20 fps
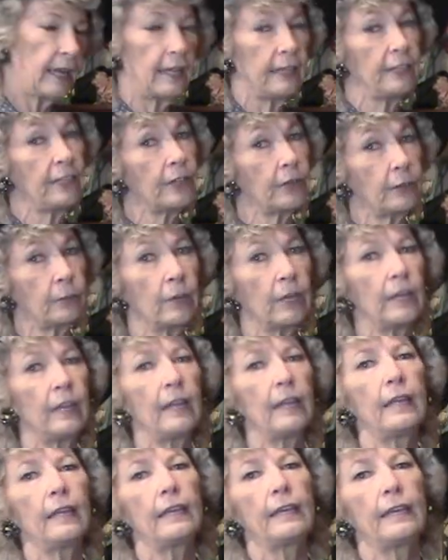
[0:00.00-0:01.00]
and you know what?
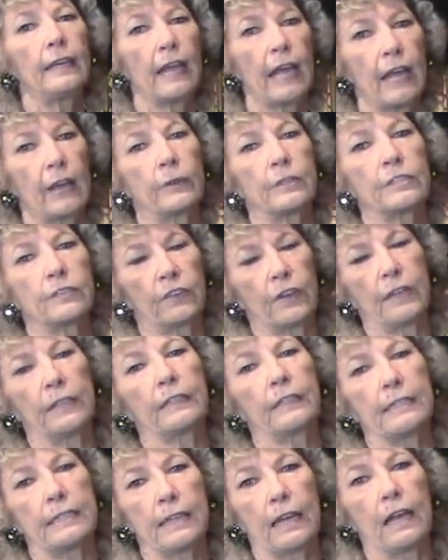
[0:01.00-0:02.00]
Now it's
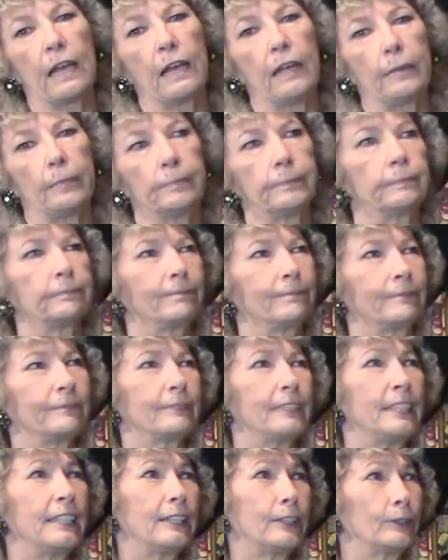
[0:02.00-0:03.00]
finally time
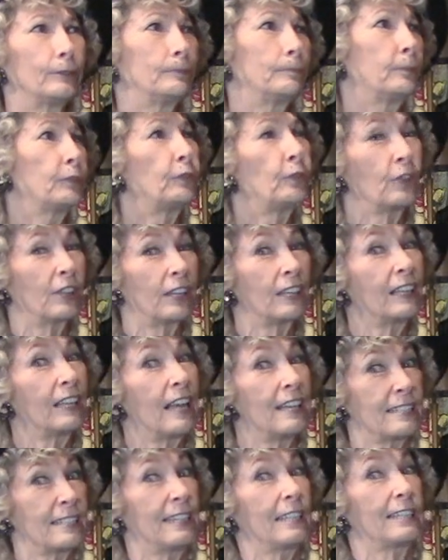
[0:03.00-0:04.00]
you know, before the
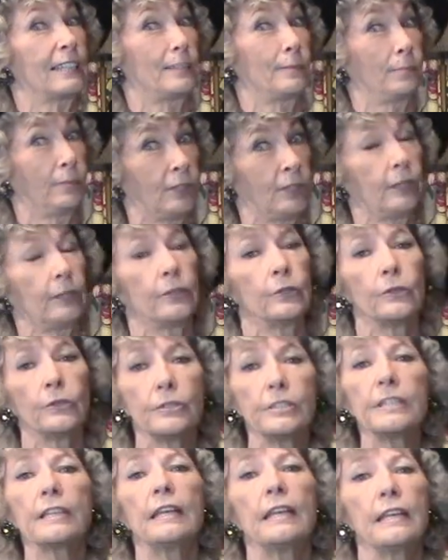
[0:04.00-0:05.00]
closet
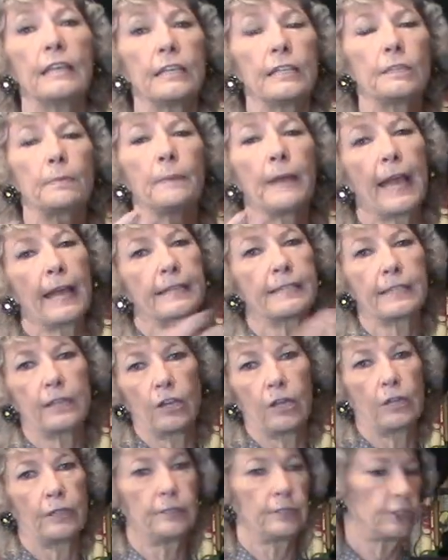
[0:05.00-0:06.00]
explodes, to pass it
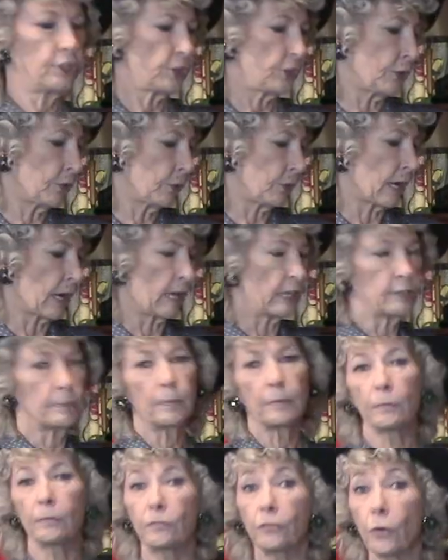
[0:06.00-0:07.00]
on to you guys.
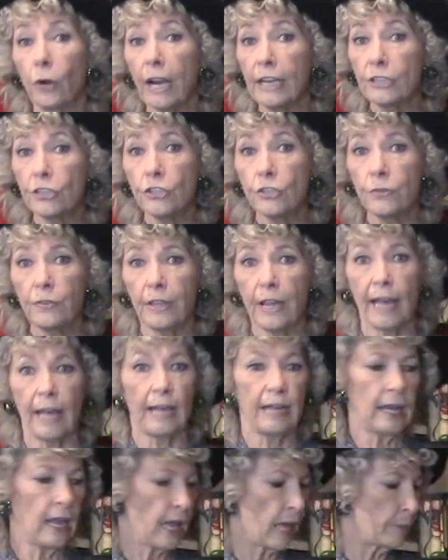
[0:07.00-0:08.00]
But before I do
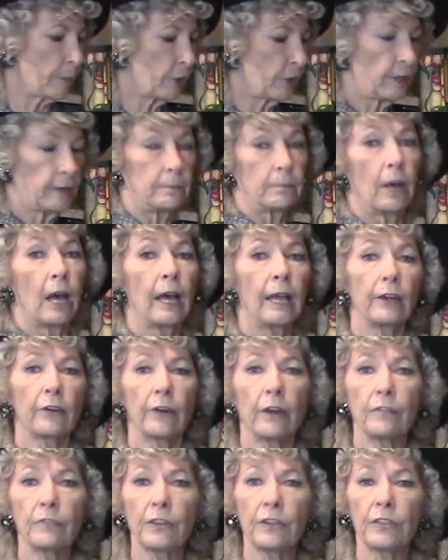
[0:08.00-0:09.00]
that, I'm going to
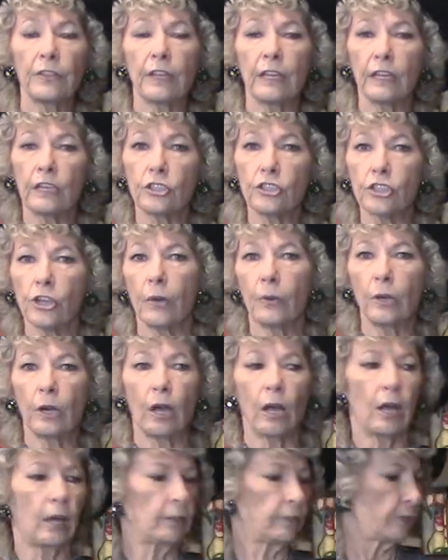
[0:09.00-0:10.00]
admire everything, show it
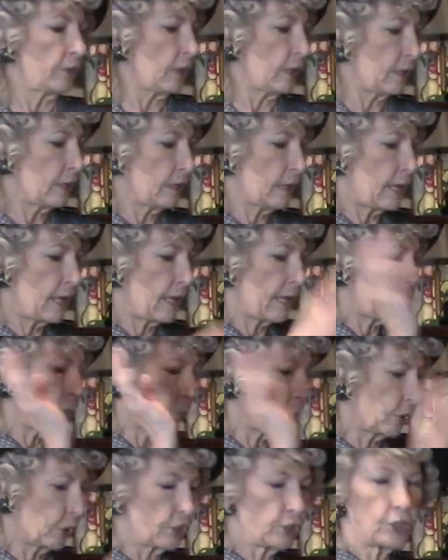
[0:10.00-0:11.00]
off,
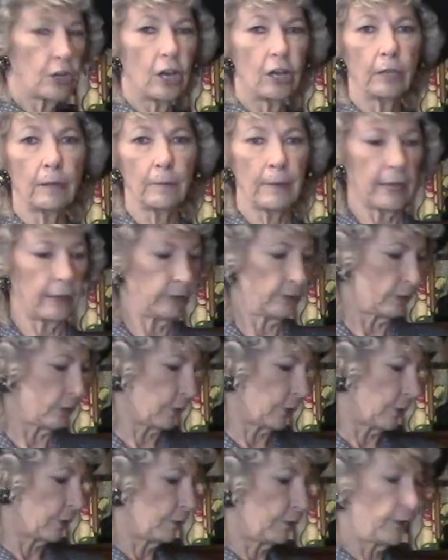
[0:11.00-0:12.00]
and we're going to talk about and
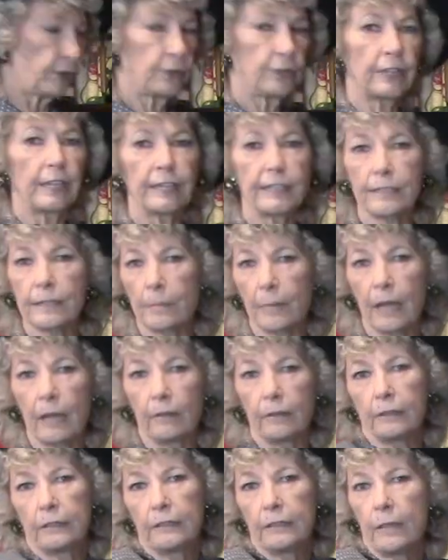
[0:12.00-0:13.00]
learn a few things
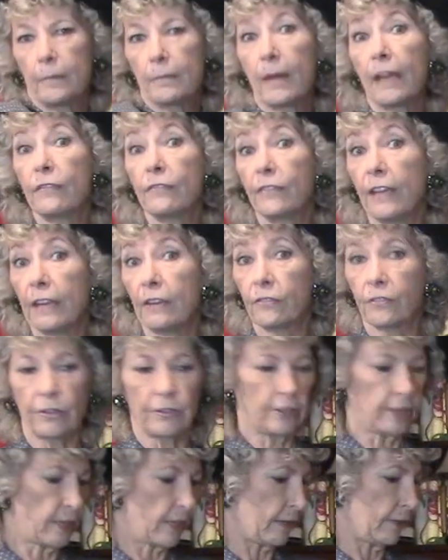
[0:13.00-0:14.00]
about my favorite
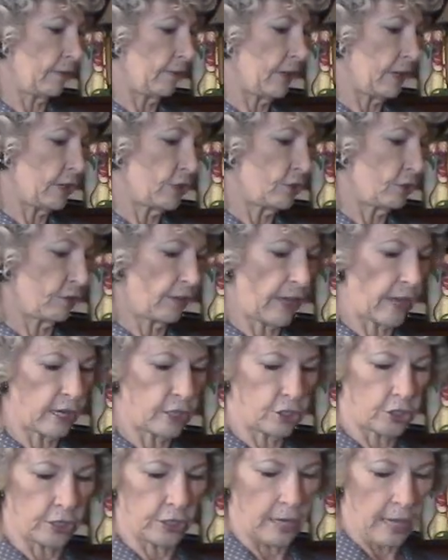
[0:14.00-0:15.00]
thing, vintage
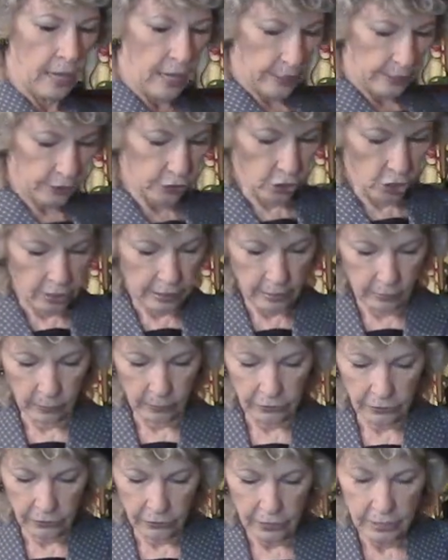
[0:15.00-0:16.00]
fashion. Starting
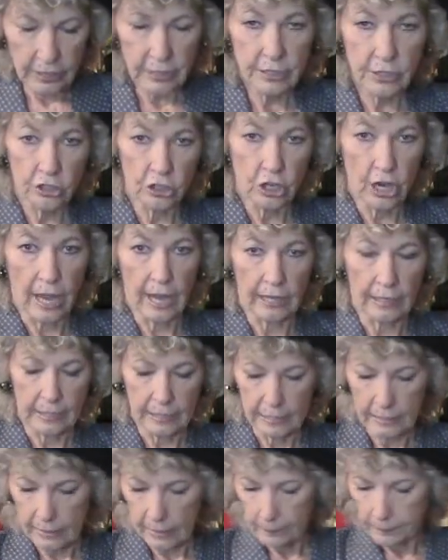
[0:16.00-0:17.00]
with this
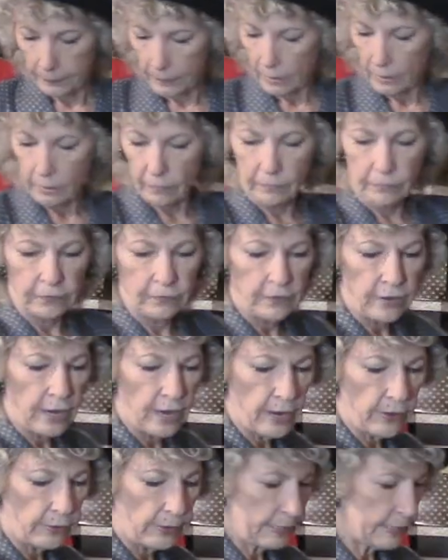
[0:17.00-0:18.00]
jacket,
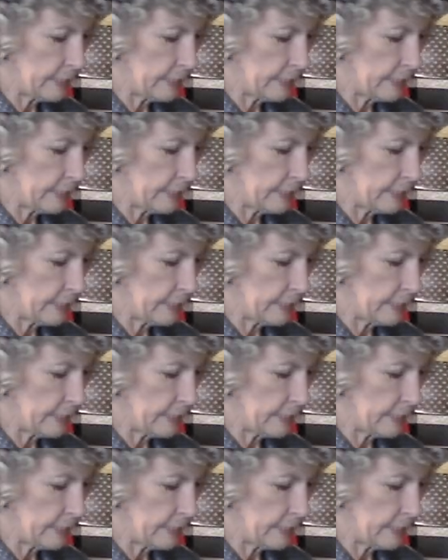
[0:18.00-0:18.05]
very